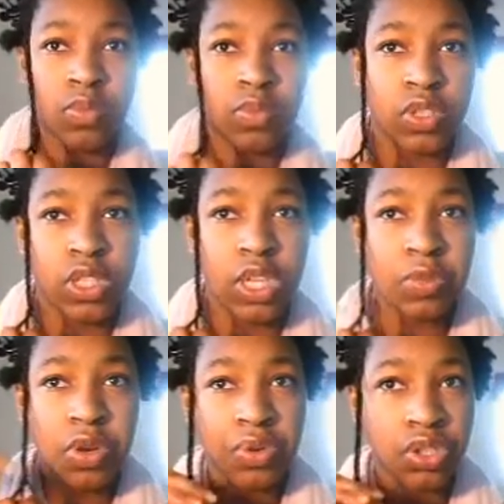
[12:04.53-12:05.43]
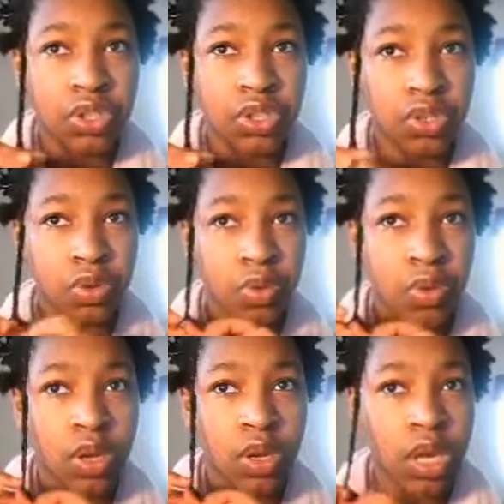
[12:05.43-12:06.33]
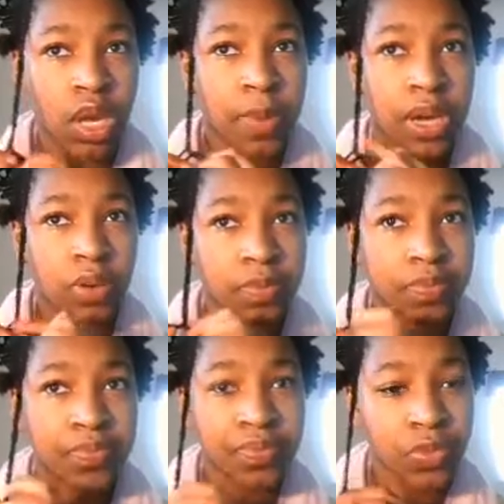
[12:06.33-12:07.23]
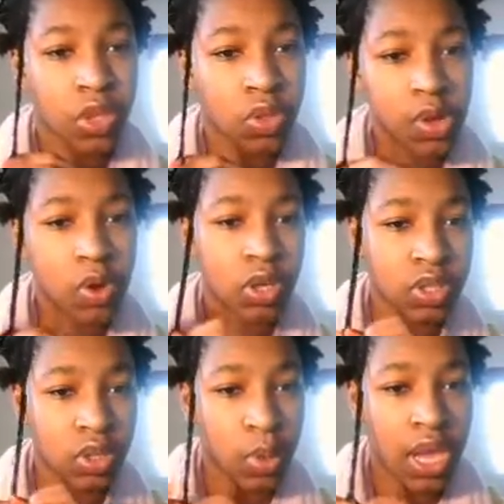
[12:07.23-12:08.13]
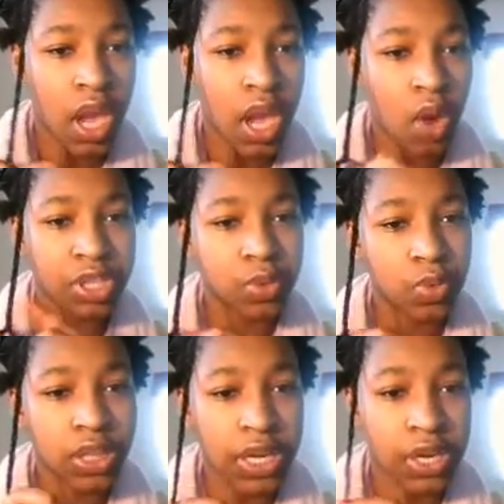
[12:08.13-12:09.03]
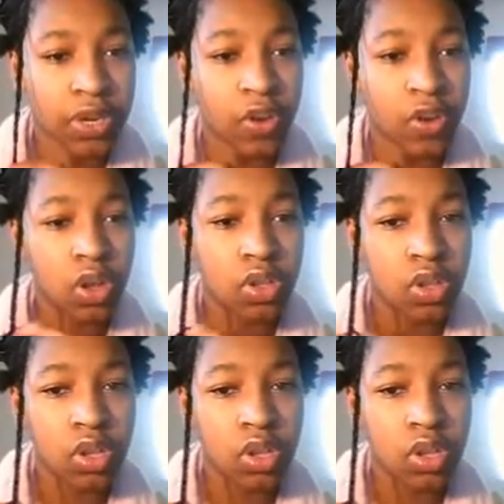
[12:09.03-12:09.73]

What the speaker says: Just keep going to about 3/4 of the way where you want the hair to fall.